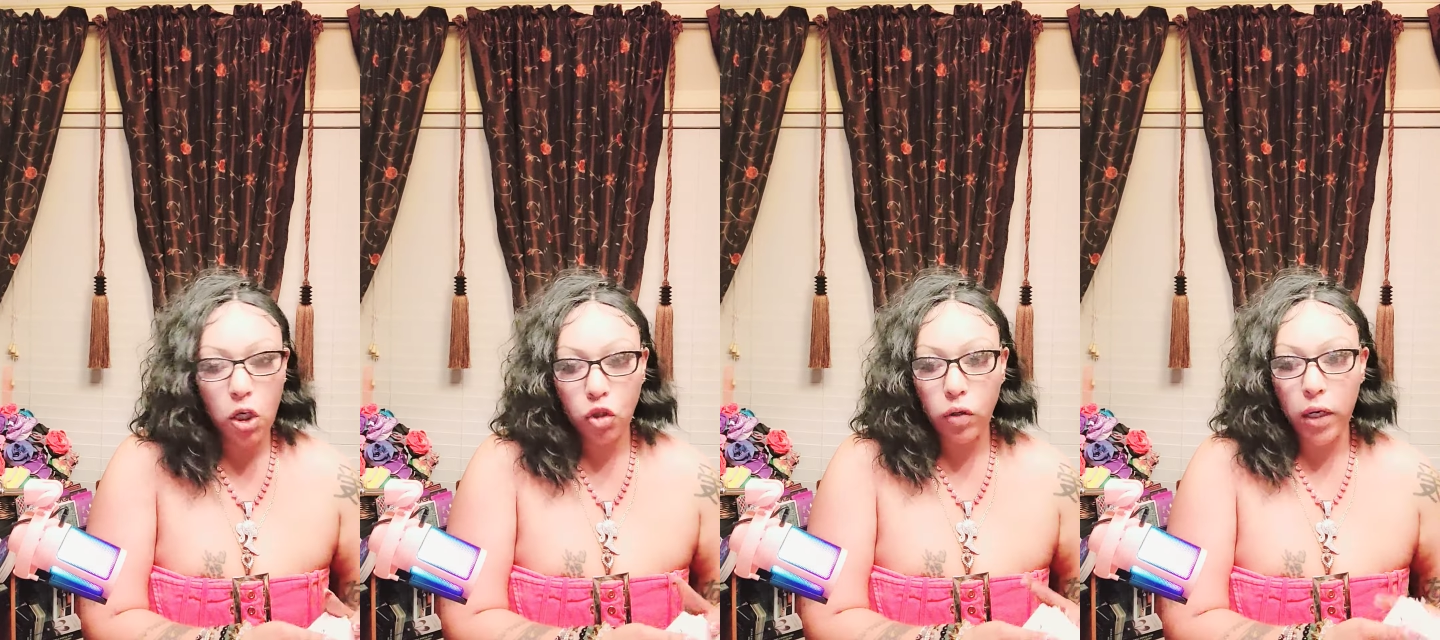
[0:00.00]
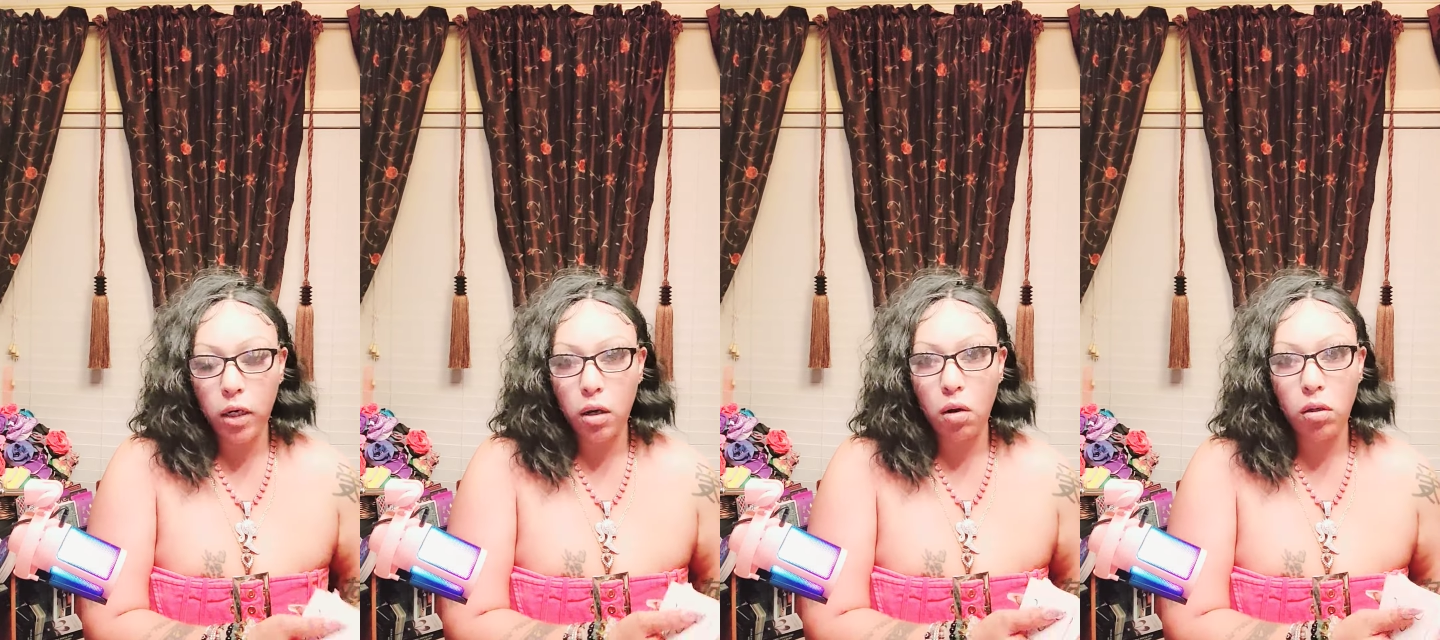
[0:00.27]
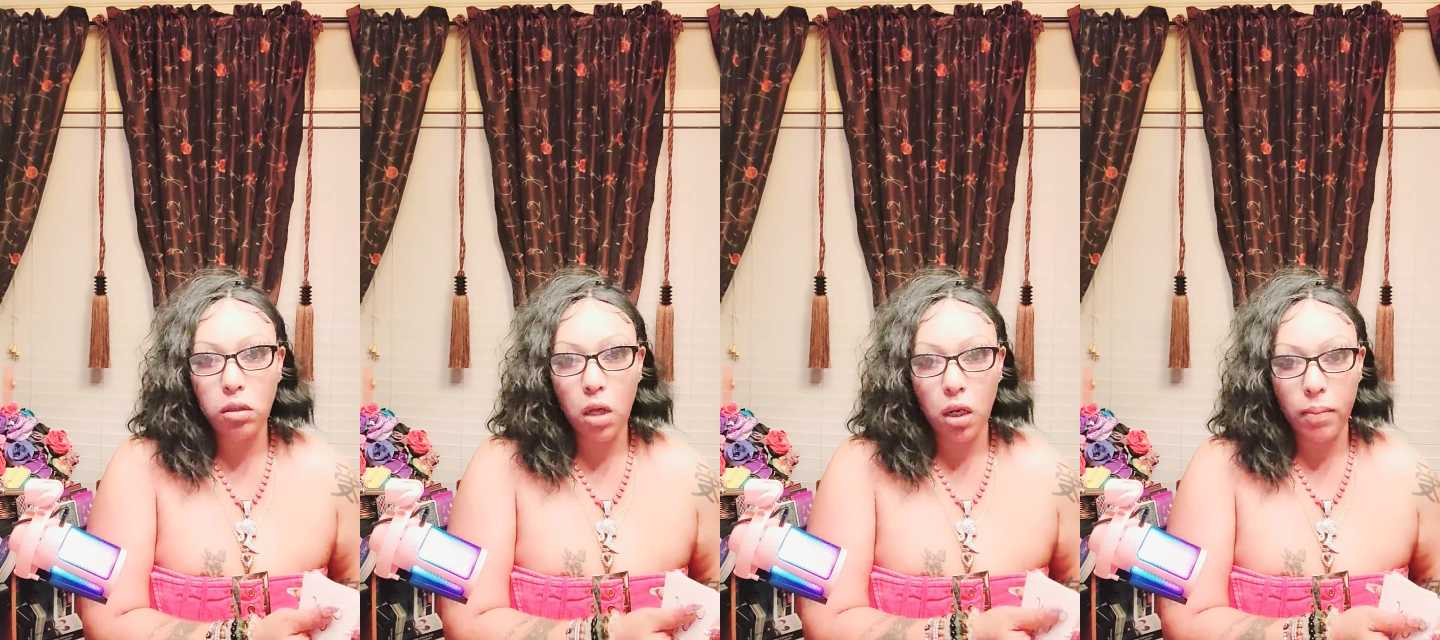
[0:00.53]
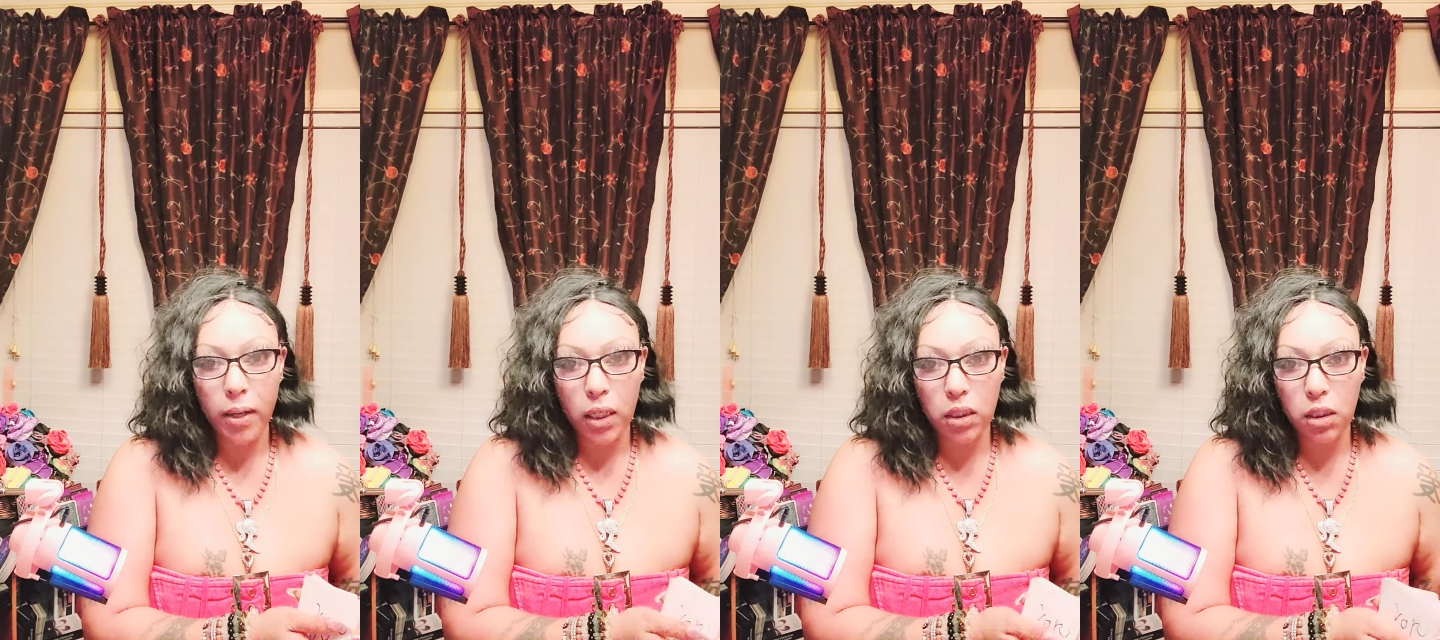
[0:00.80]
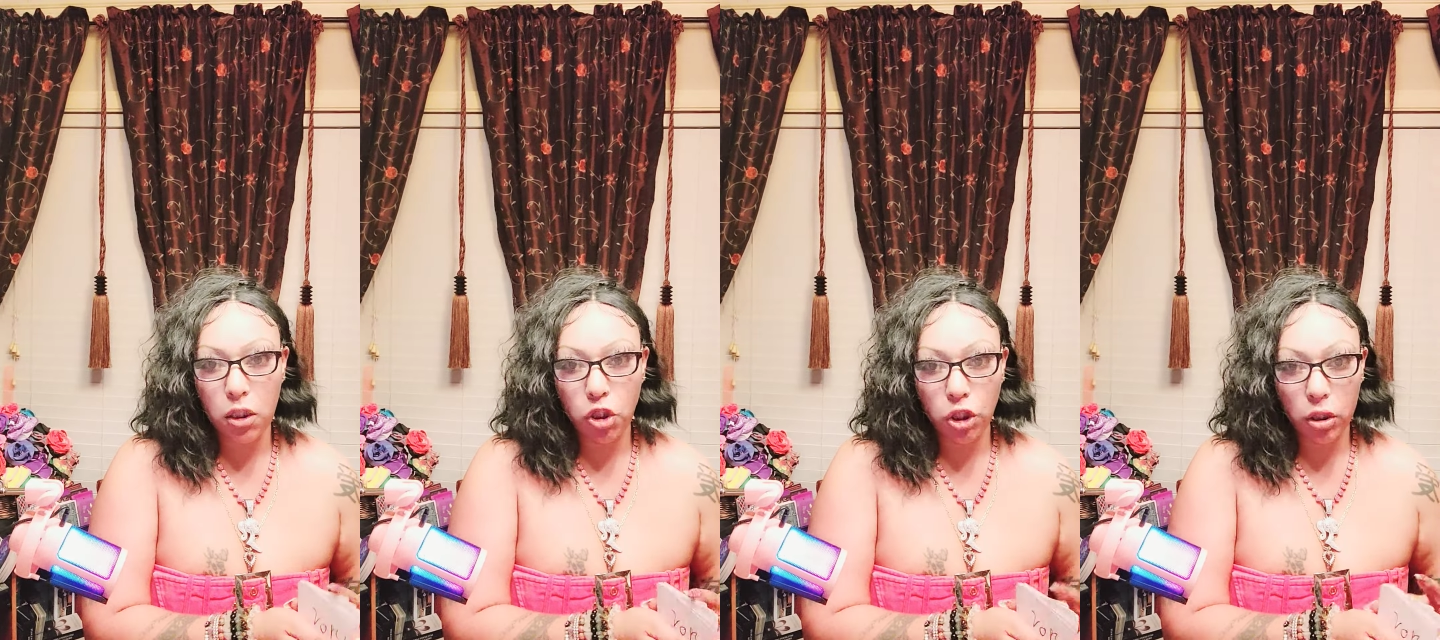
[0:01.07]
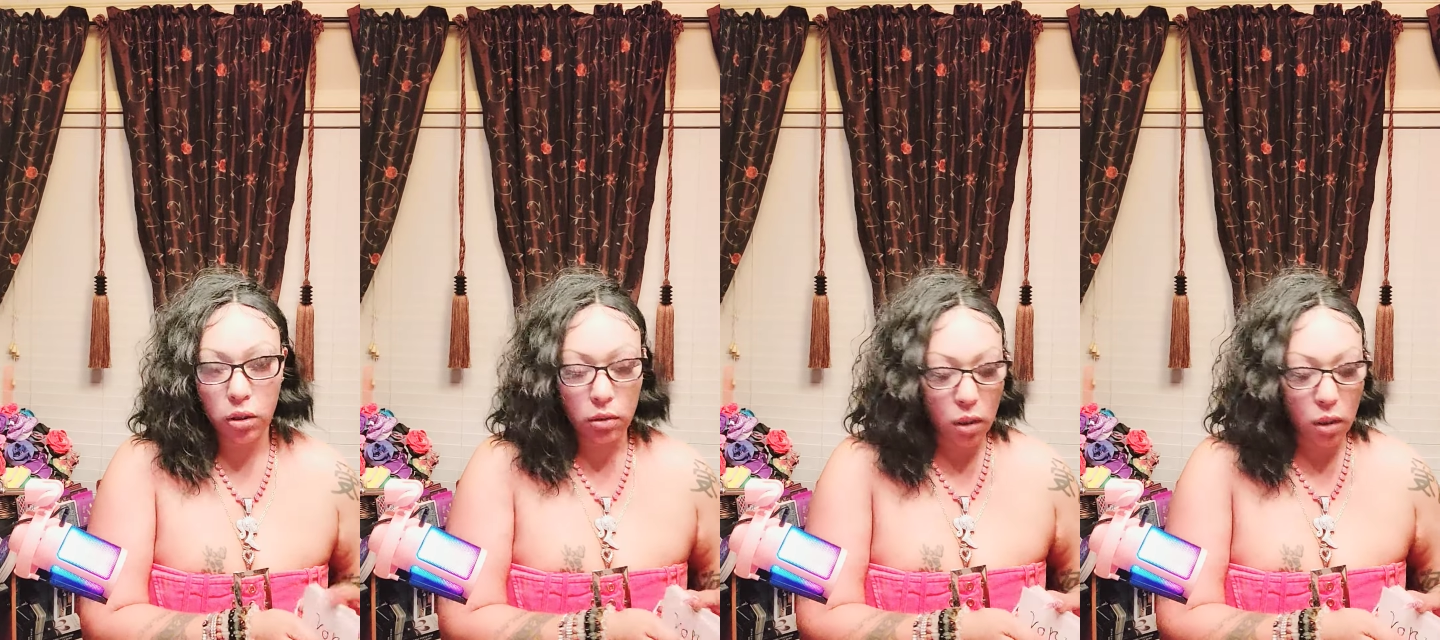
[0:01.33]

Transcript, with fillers: Turn to Go is all about ascension,